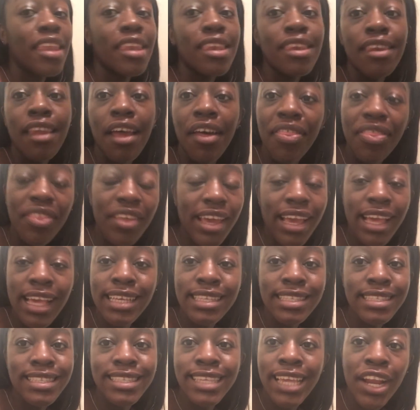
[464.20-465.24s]
nothing
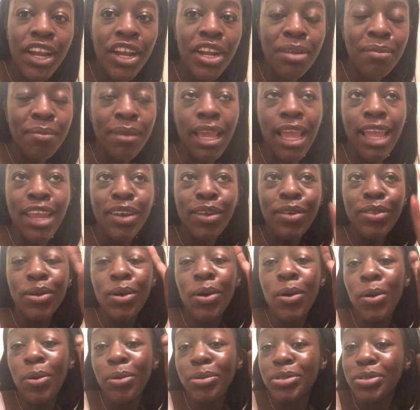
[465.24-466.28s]
has scared me. I know
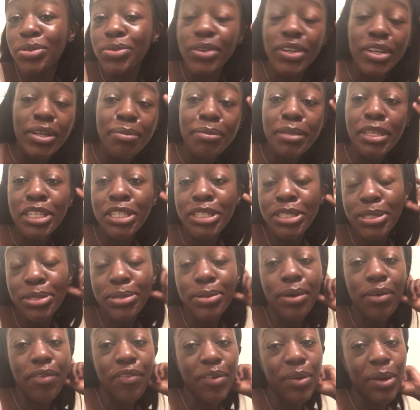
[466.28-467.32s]
the whole Trump
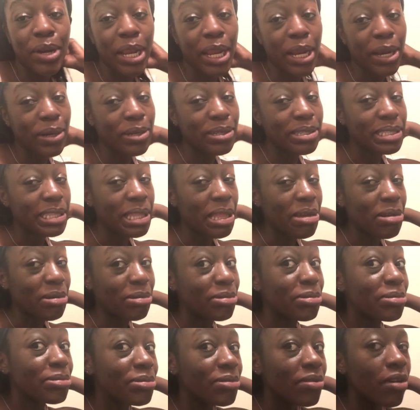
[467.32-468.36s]
issue over there is,
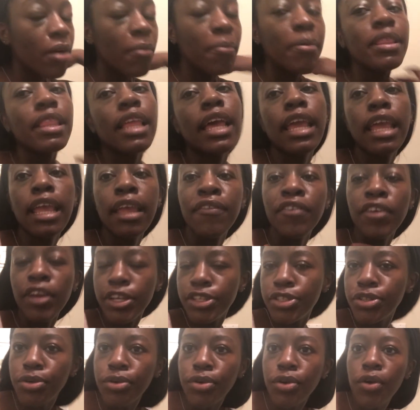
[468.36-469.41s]
like, oh. But, like, if you
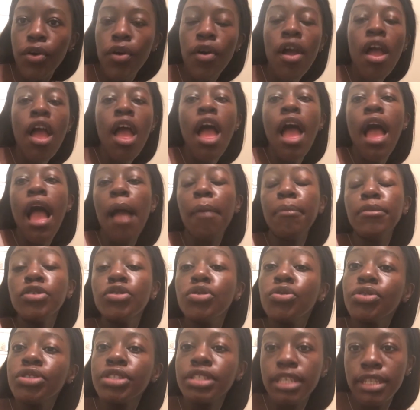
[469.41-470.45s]
guys don't know, I'm a
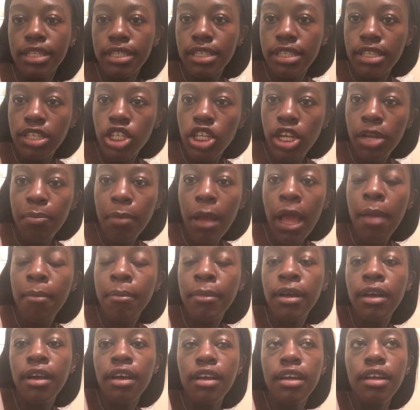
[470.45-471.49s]
dual citizenship.
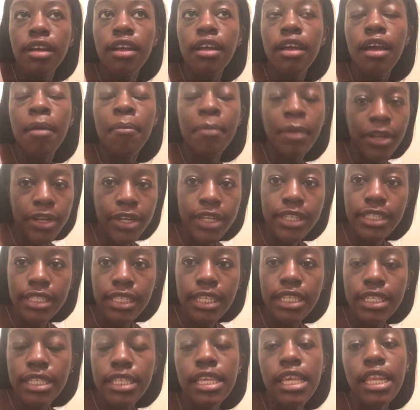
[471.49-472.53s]
I'm a American
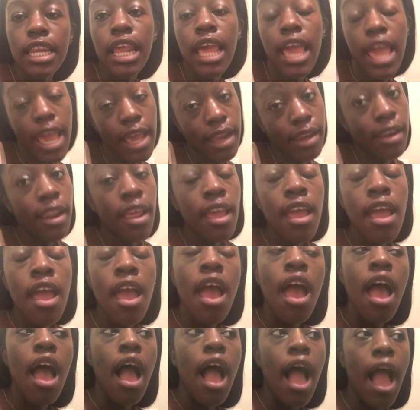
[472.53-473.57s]
citizen and
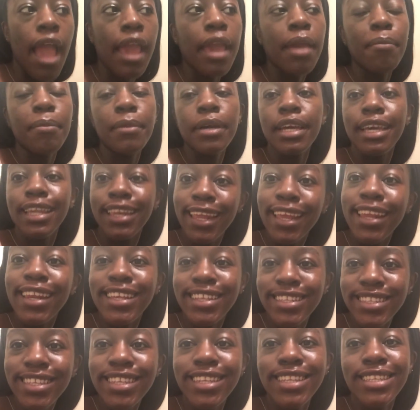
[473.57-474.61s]
I am a
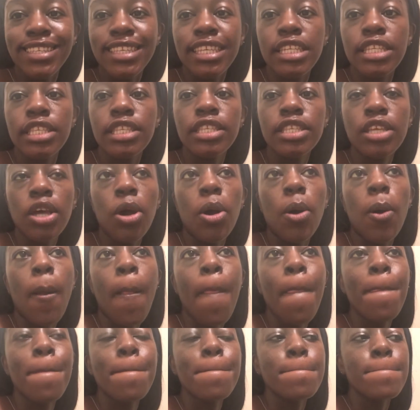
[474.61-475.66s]
Canadian citizen.
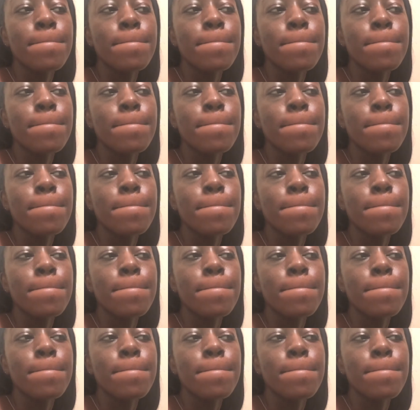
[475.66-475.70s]
So